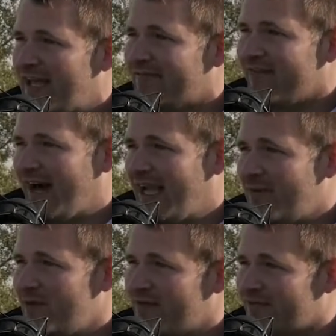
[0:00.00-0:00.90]

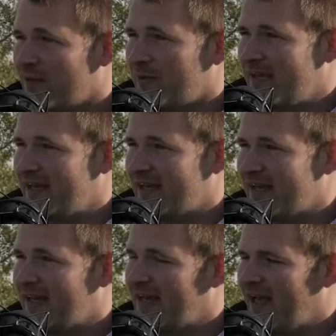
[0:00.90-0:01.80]
vibe from the
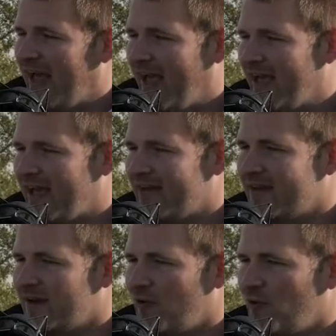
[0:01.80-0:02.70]
media, and